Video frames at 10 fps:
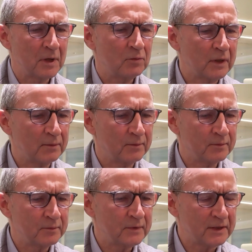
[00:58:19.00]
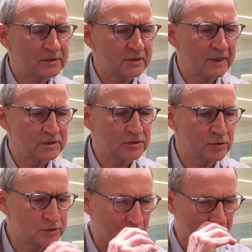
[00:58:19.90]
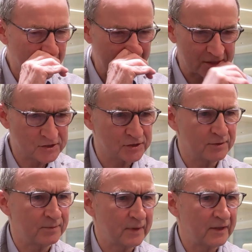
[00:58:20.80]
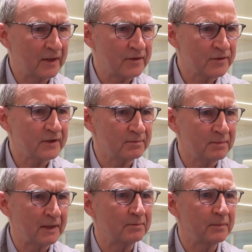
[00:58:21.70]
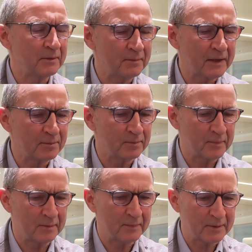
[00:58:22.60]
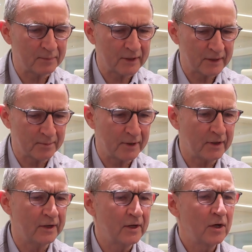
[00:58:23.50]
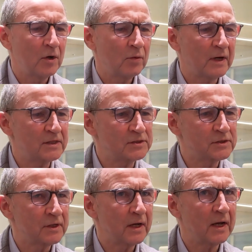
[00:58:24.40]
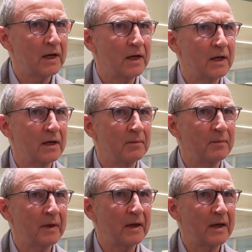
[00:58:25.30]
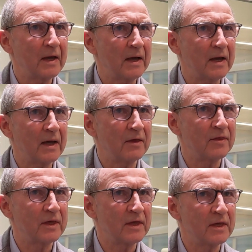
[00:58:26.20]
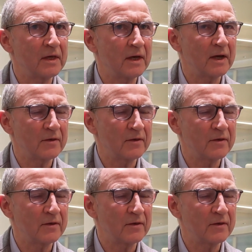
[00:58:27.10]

well, let's use the word ageism, and I think it might play a part. Whereas the